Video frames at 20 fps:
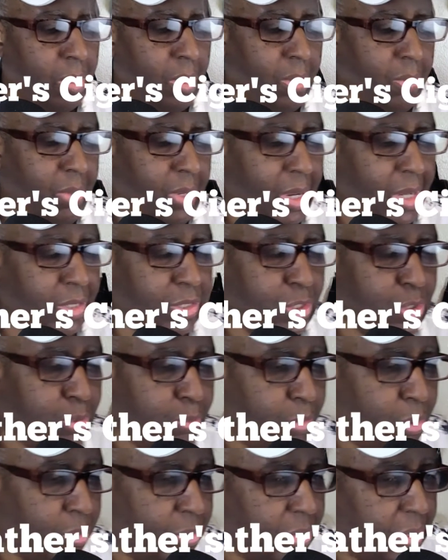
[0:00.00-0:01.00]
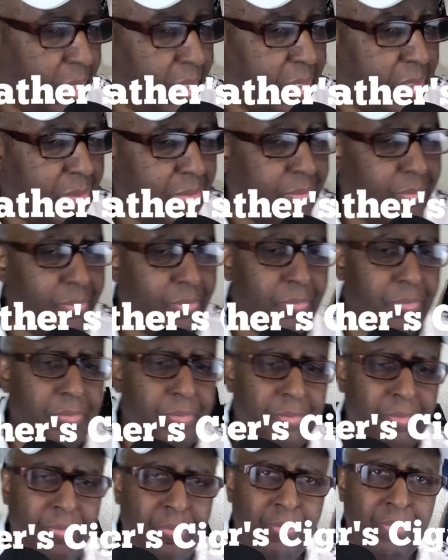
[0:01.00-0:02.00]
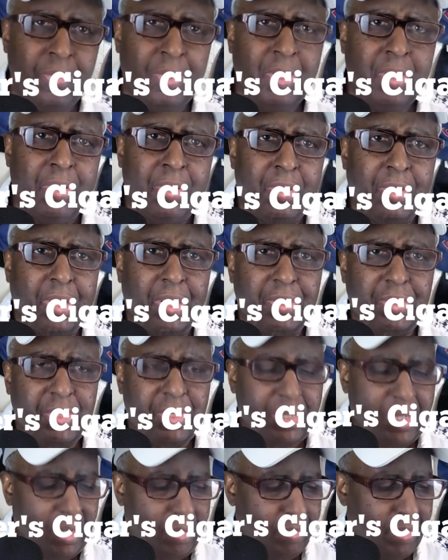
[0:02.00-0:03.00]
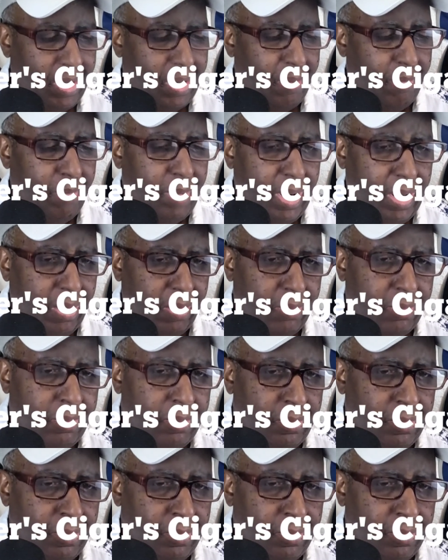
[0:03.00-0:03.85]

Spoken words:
You know, that smokes like a. Doesn't seem like a mild.